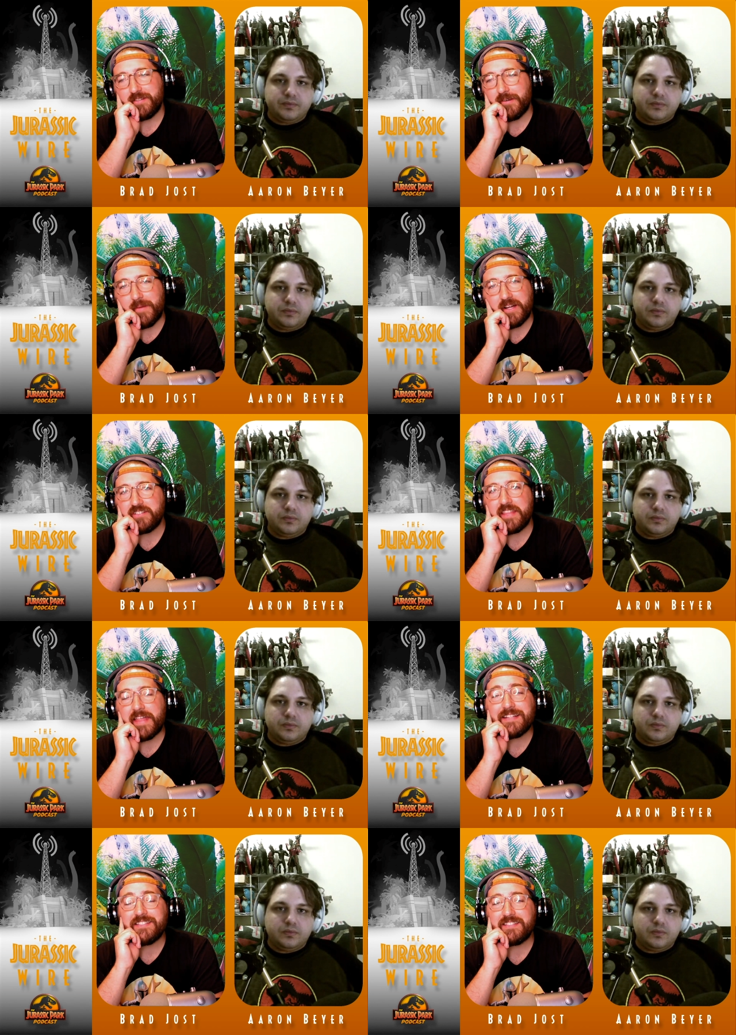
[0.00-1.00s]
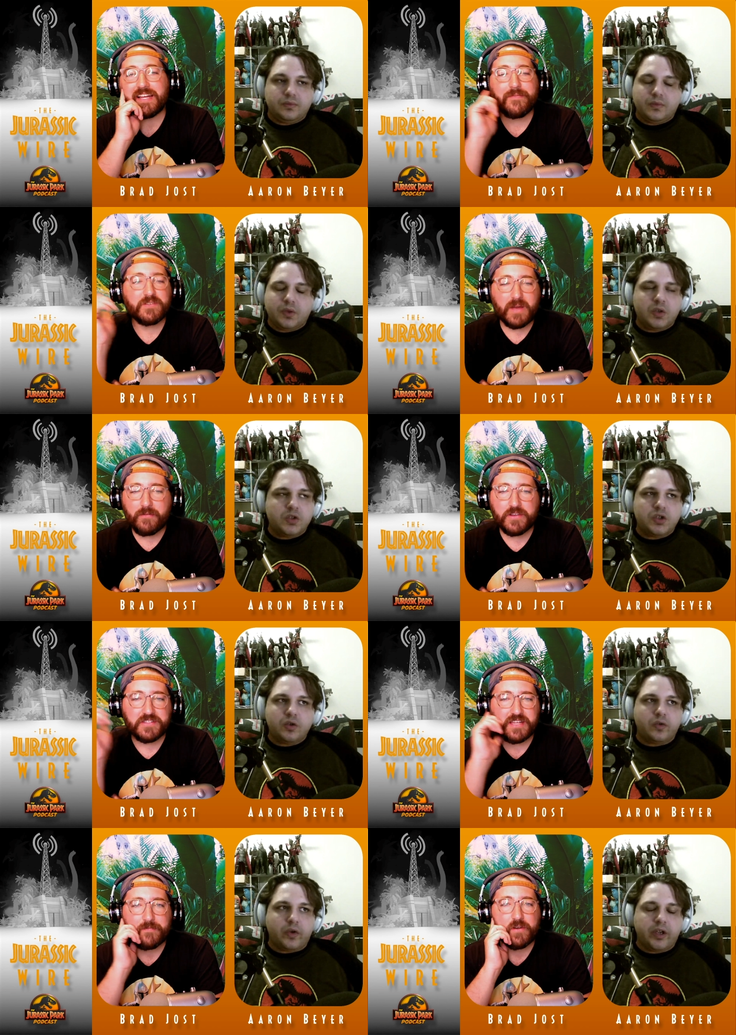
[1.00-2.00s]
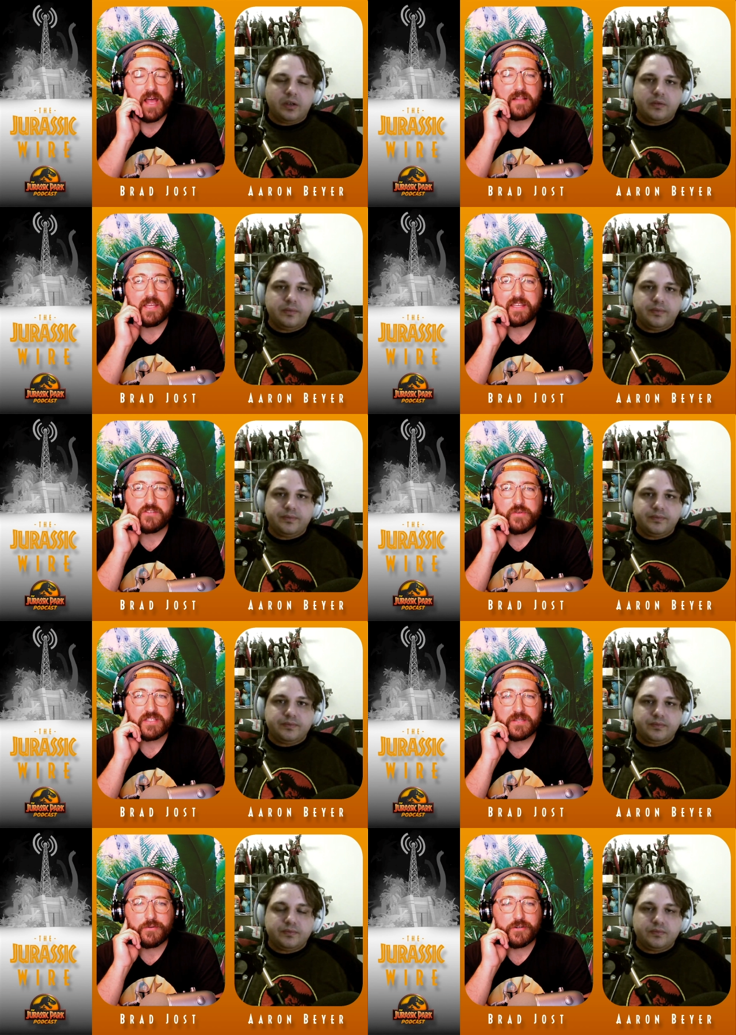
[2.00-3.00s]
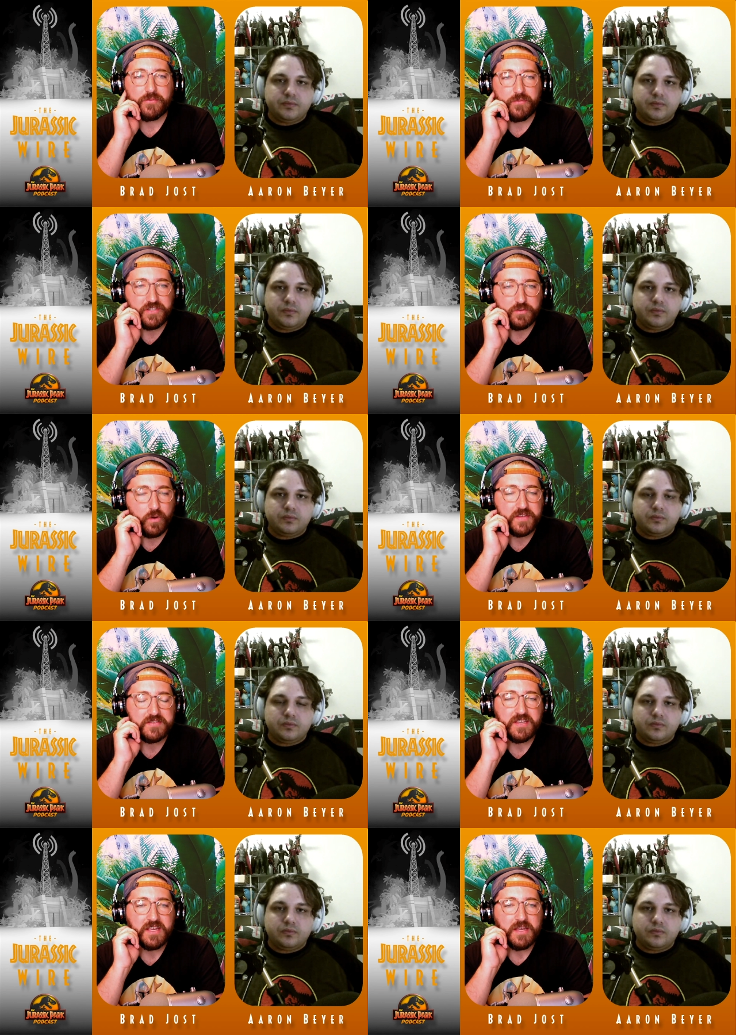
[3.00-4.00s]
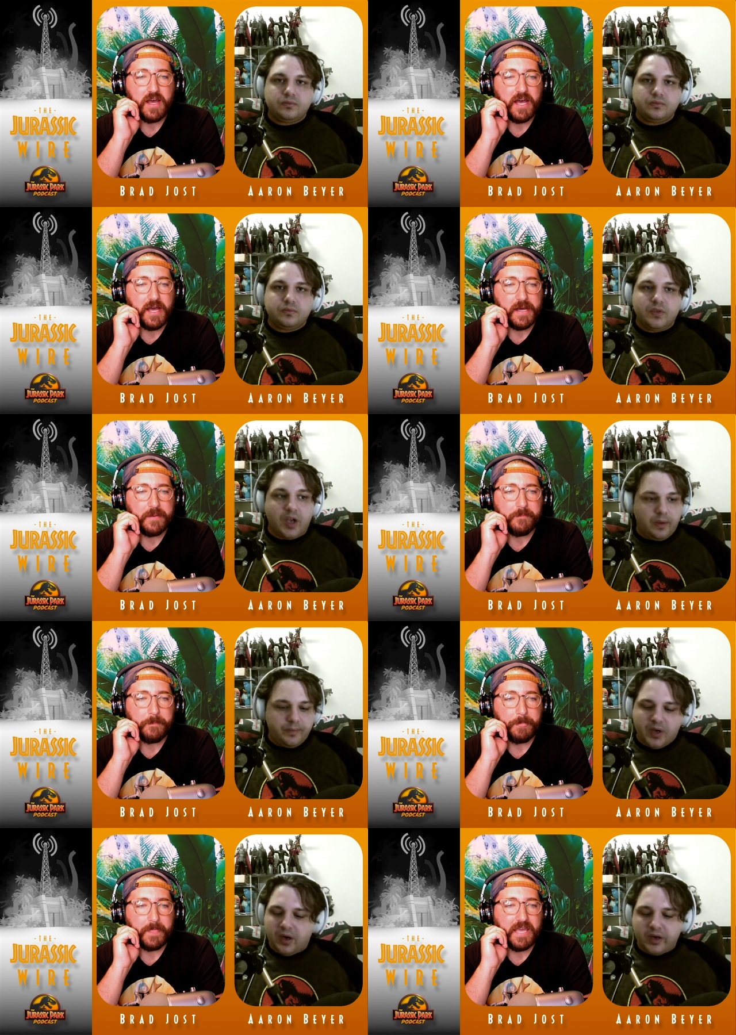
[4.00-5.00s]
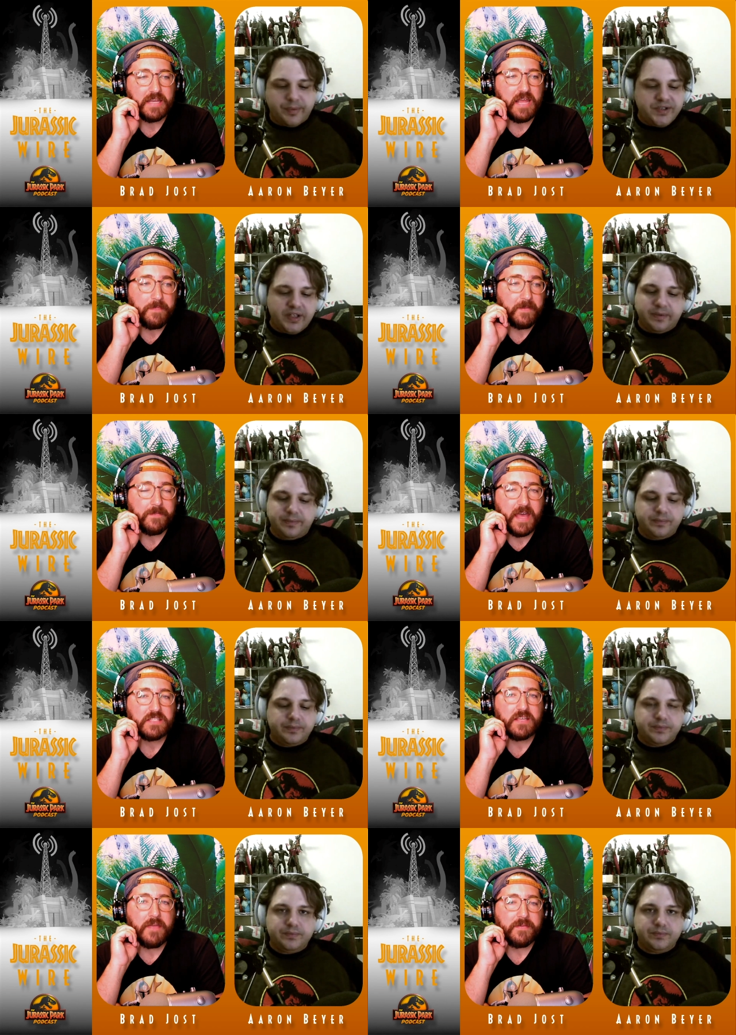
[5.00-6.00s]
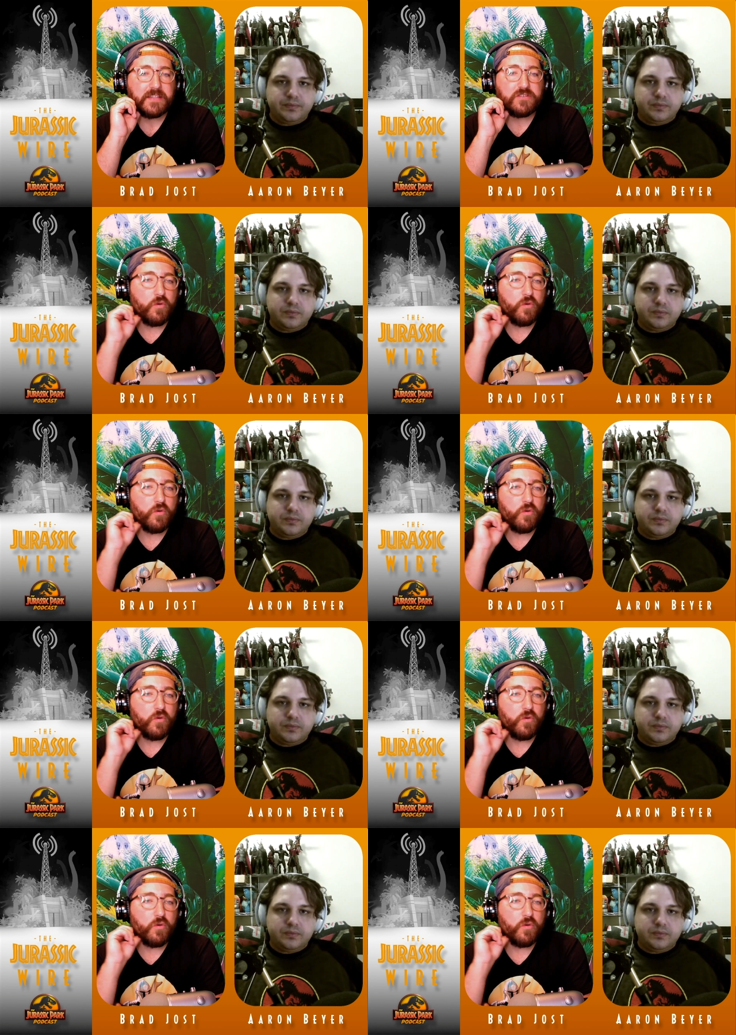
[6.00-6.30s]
Speaker 1: so much, and that's that was my reasoning for not liking Jurassic Park three toys. Um, yep. And 100%. I think that's I think that's